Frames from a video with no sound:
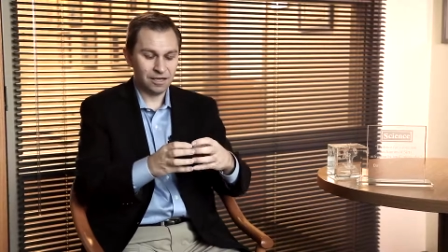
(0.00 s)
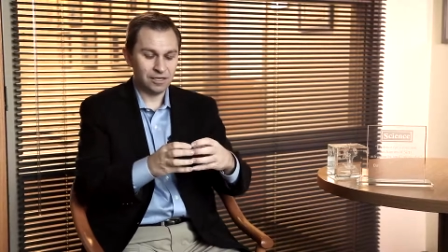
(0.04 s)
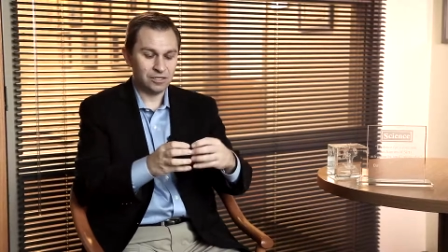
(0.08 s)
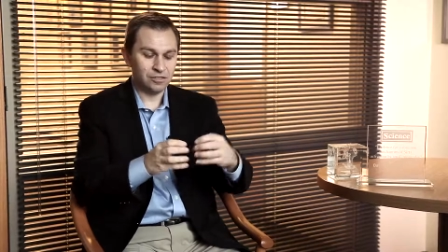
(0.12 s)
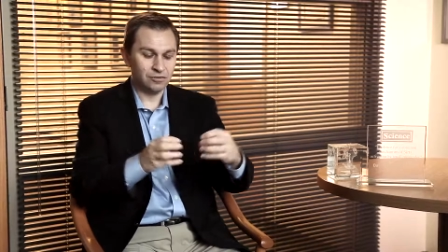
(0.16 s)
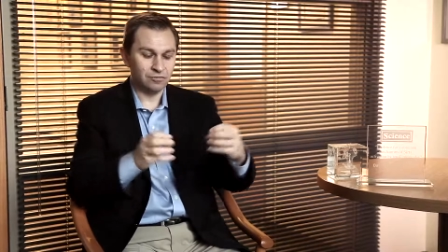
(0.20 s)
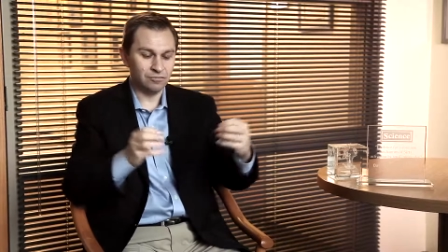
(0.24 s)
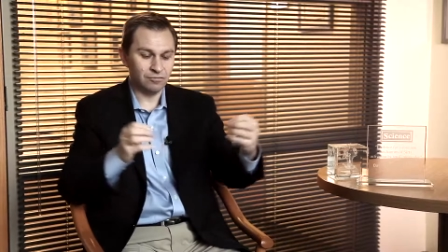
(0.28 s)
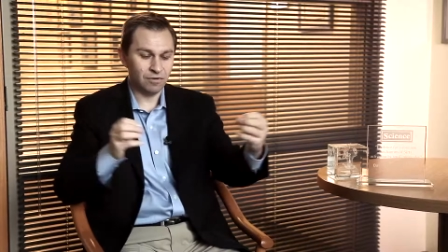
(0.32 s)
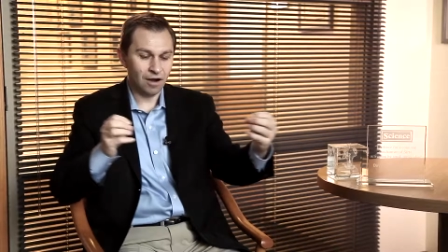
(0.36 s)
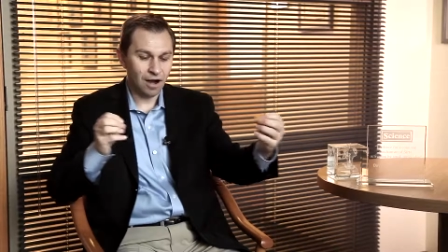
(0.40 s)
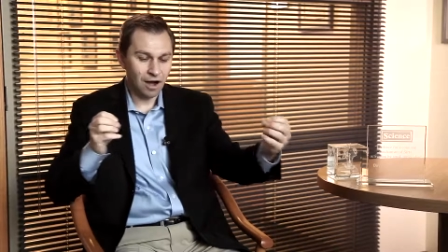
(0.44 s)

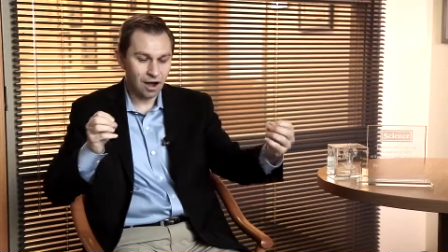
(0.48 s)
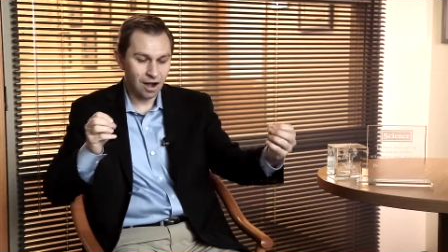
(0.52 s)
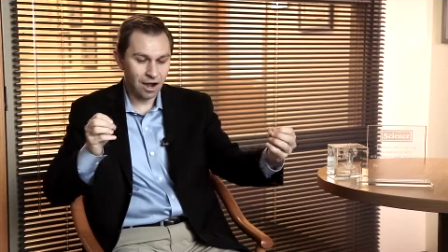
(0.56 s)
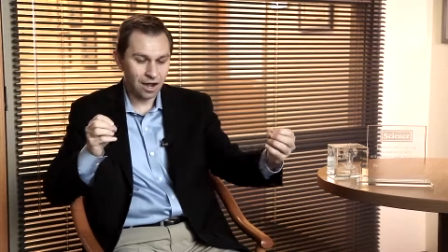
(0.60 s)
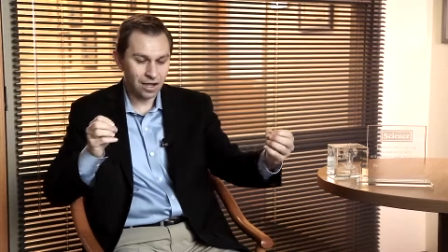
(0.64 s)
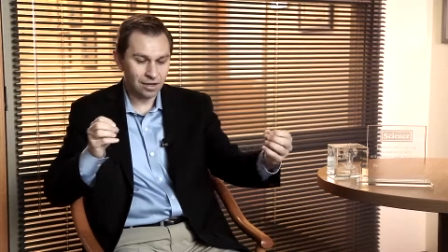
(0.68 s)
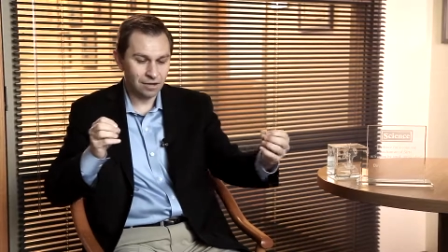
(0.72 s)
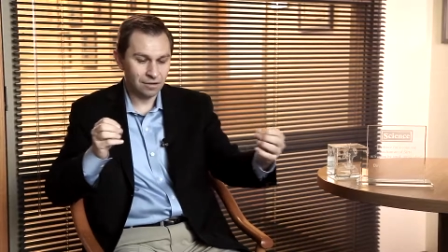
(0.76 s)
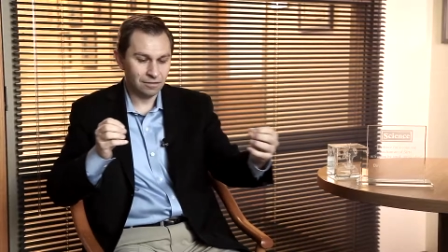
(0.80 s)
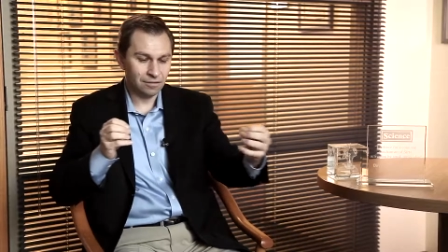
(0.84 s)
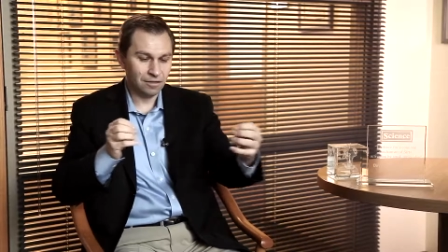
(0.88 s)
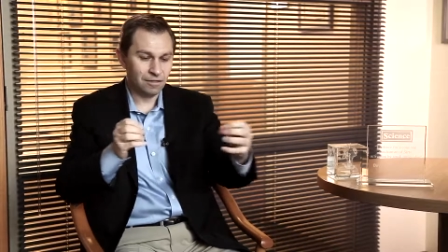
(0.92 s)

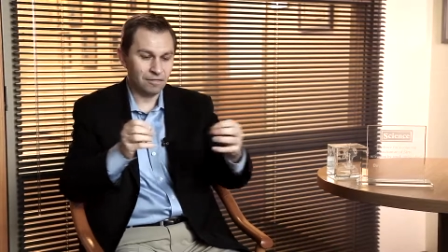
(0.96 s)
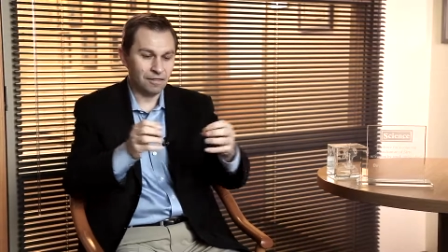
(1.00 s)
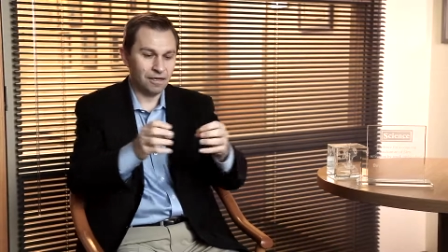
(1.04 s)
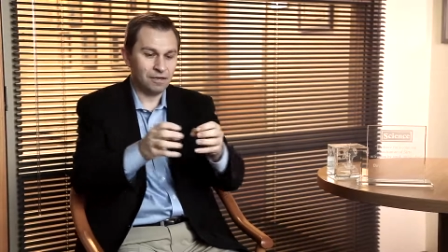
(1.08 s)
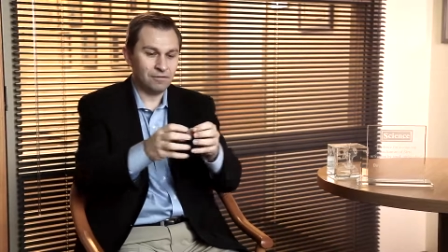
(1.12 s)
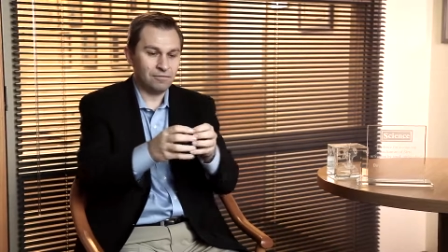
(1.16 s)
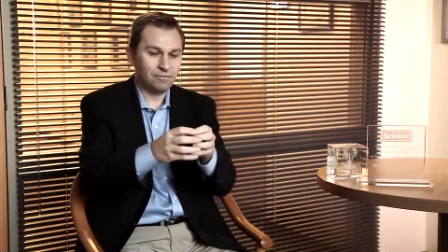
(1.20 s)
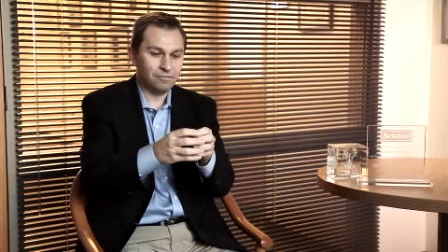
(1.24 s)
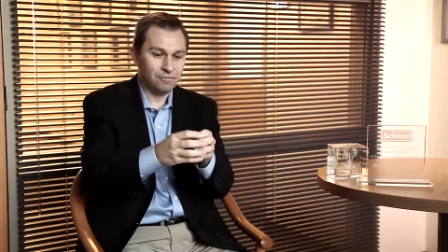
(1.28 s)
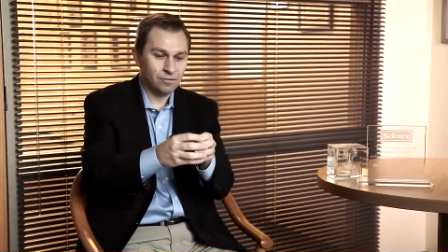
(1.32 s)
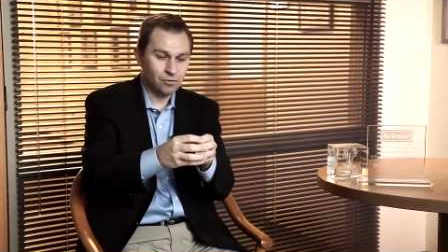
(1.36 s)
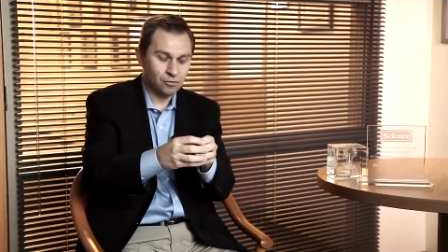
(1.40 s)
divide and then they
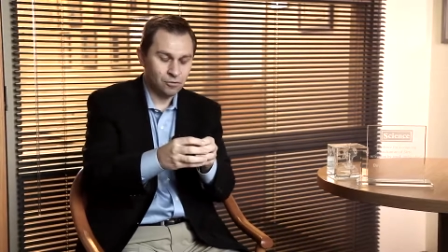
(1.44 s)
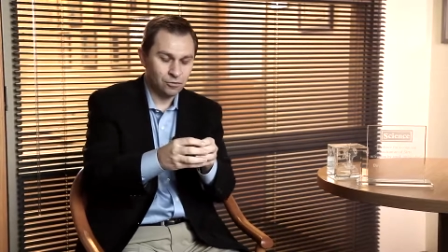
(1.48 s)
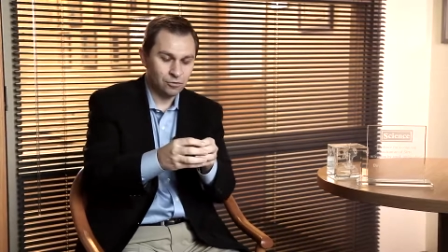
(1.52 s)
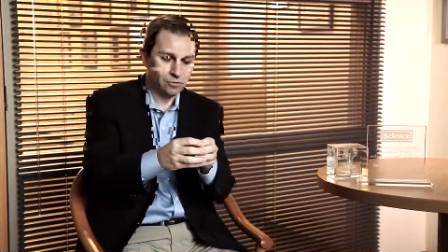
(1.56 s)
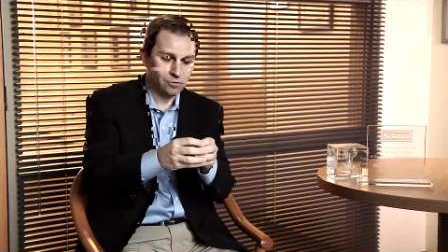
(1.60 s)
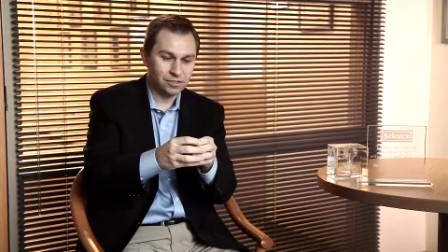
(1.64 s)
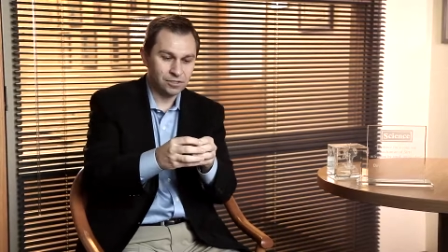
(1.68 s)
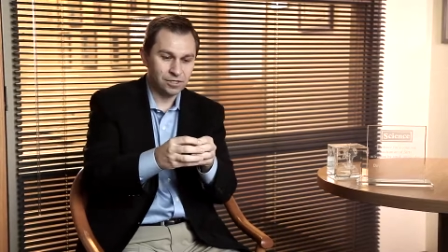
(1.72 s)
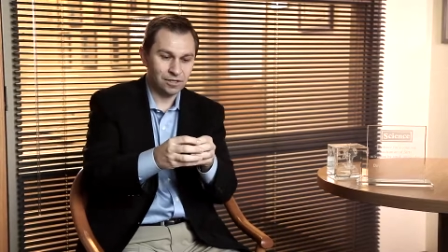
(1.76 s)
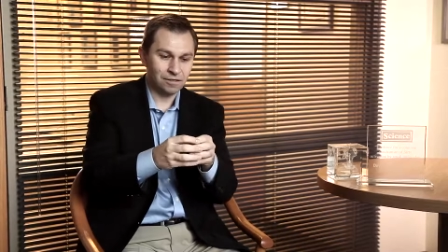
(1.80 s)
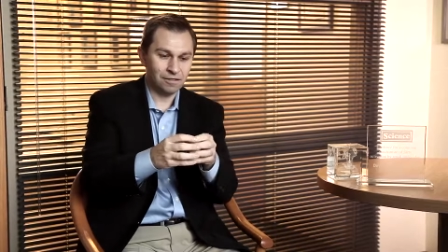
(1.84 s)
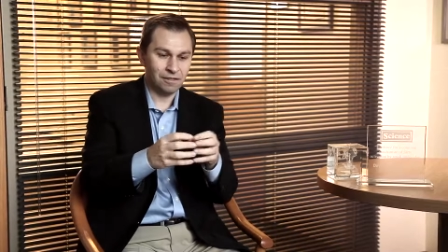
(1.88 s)

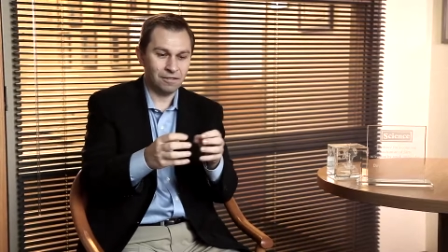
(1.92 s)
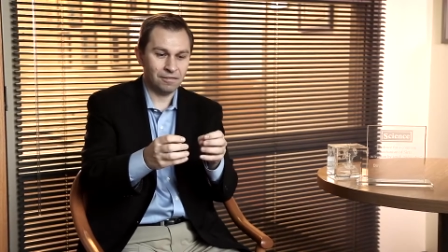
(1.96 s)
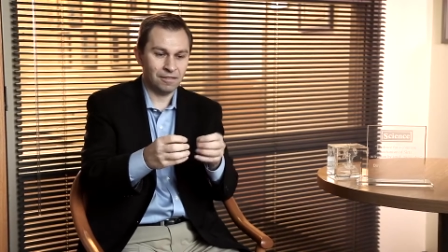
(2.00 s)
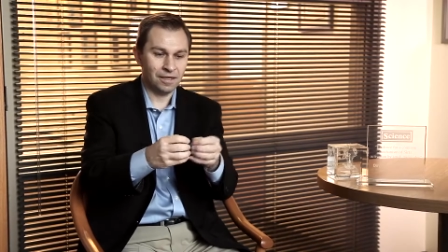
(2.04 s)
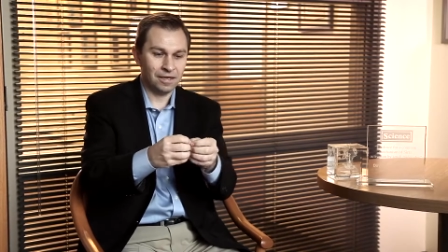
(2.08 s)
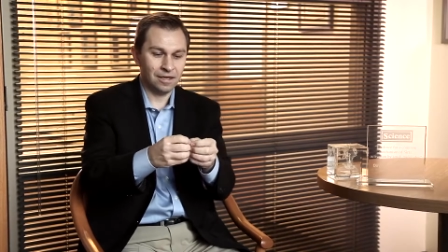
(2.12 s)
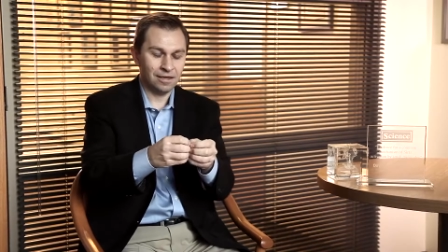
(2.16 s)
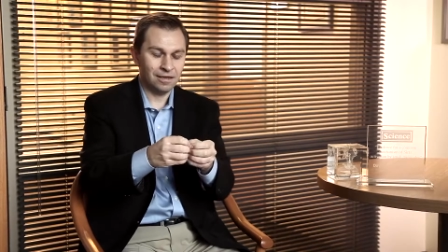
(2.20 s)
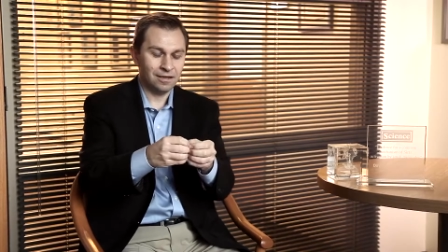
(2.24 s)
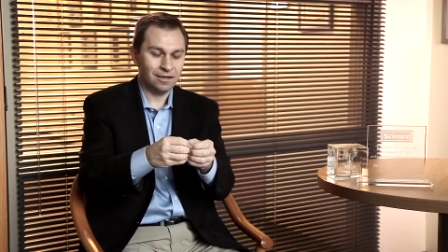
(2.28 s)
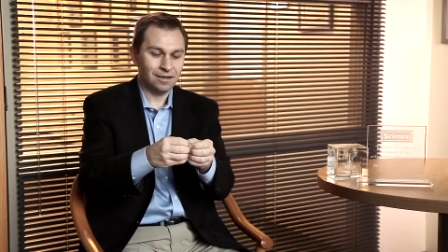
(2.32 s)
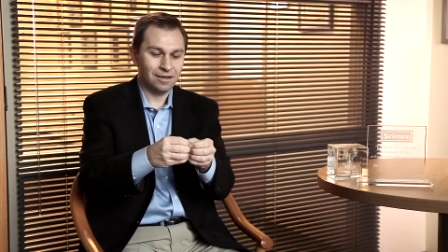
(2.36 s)
fuse, and then
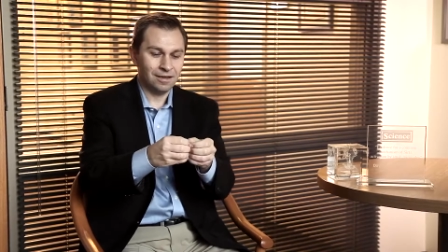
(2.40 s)
they,